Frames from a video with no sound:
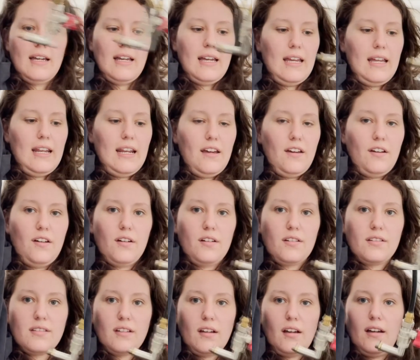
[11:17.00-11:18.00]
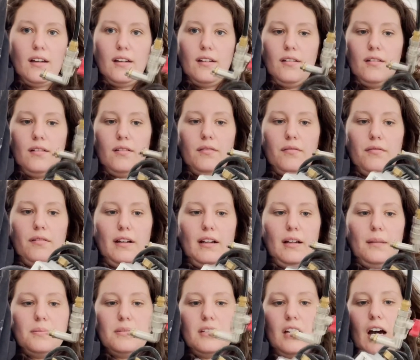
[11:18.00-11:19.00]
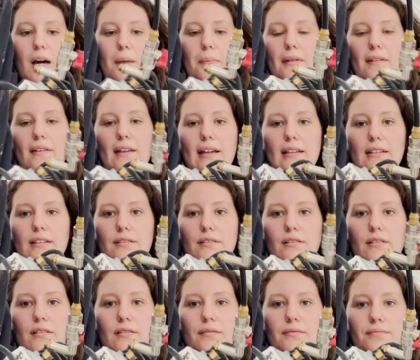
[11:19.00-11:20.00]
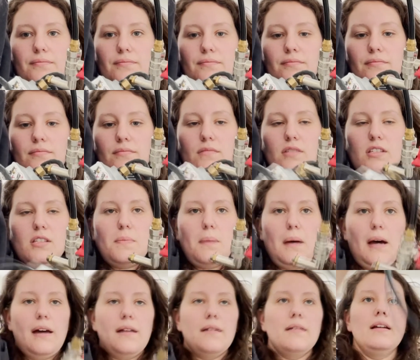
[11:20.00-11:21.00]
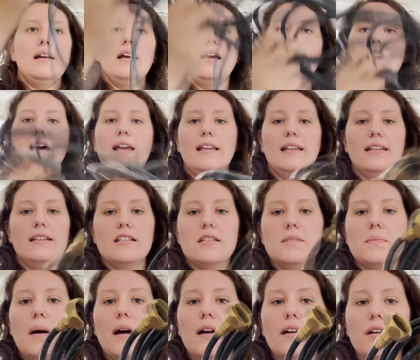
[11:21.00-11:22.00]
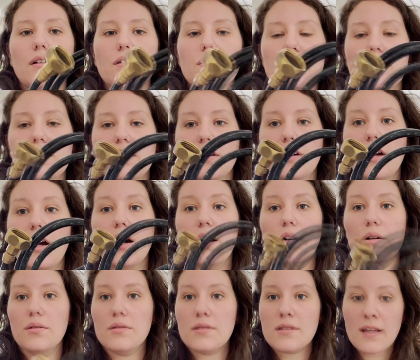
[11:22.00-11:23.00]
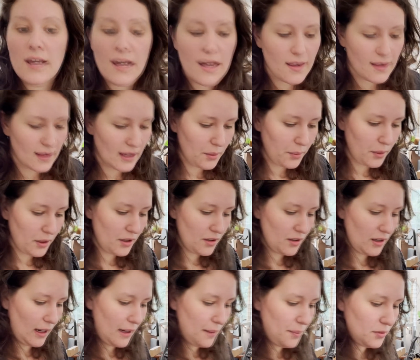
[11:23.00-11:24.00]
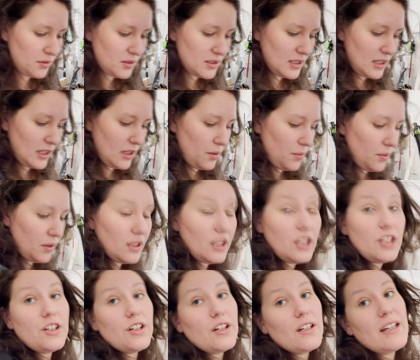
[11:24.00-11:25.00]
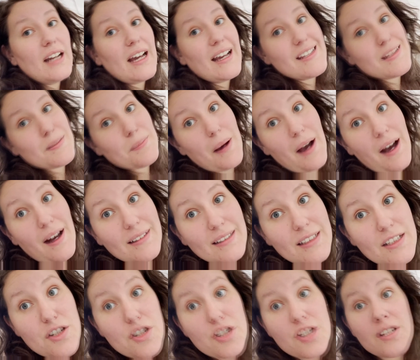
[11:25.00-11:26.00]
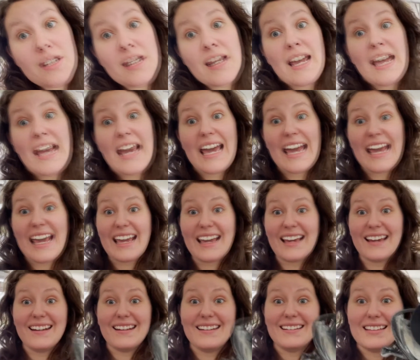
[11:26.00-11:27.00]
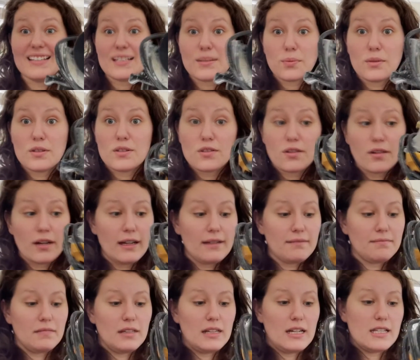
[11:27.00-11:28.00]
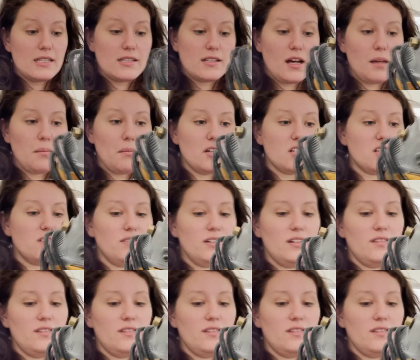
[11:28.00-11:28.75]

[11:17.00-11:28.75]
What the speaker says: and it hooks on right up top in that little spot, and then this spot goes to your hose. That way you're able to get a really good, nice polish. And this one's great, and it's not much of an